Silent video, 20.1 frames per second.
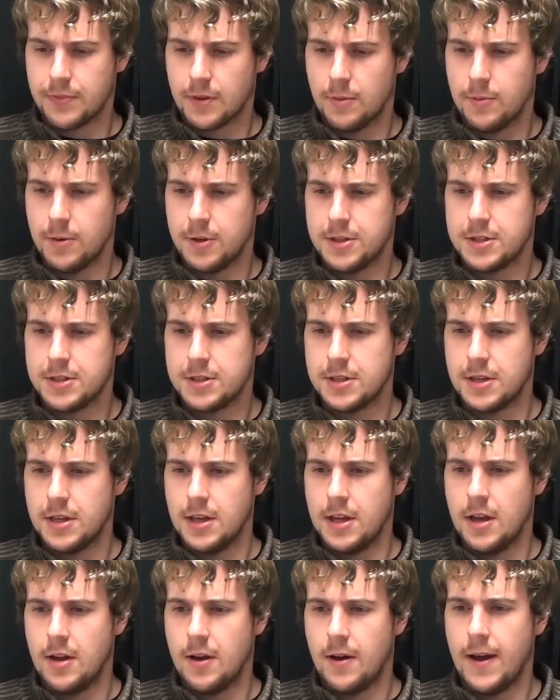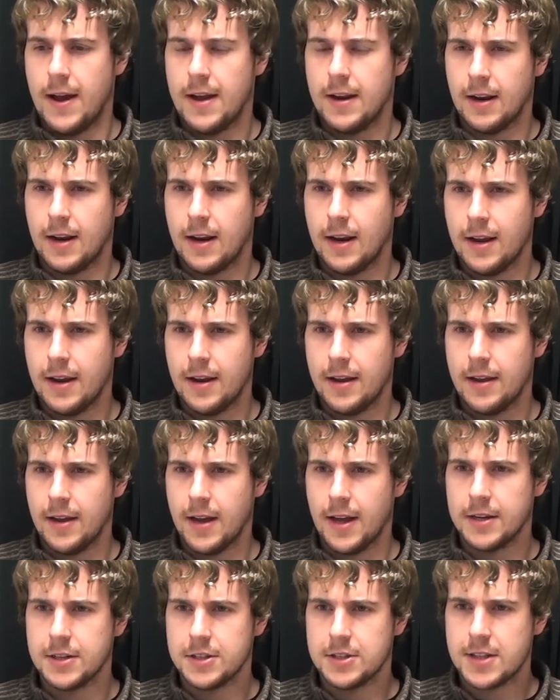was I had a clear
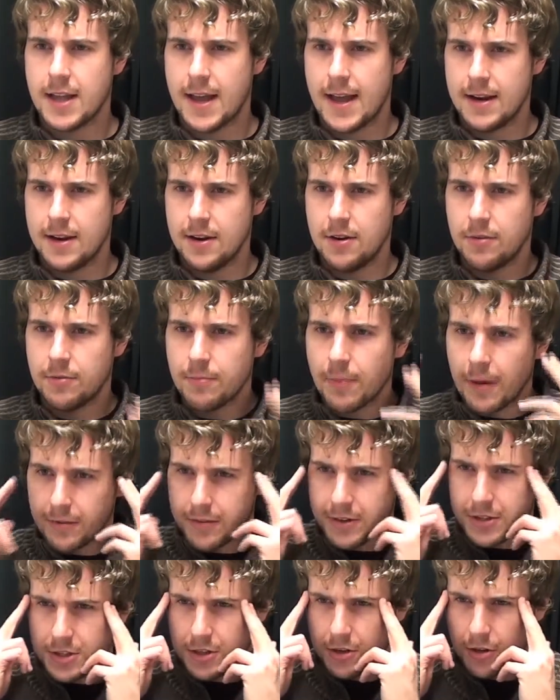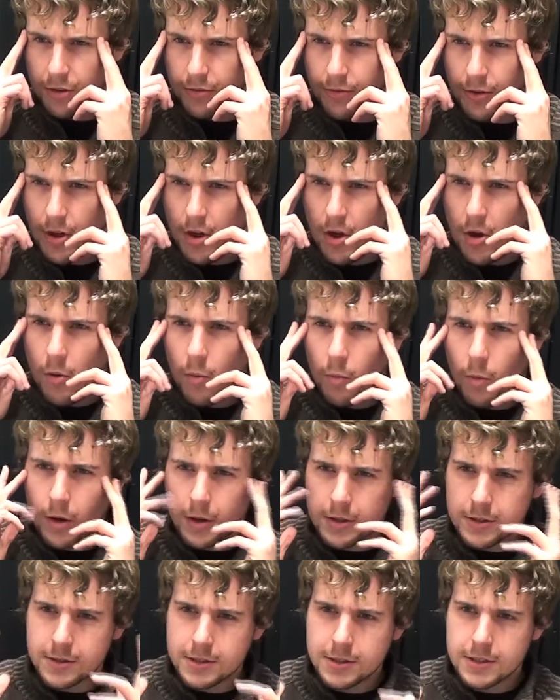understanding of my vision of
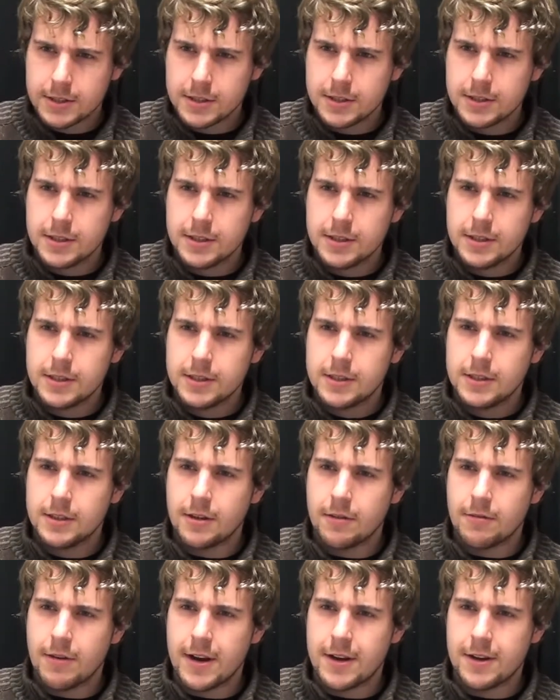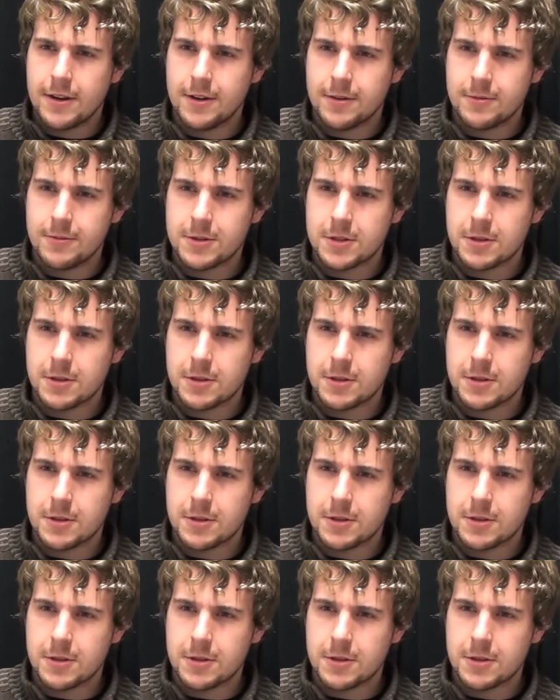what the Red Hood was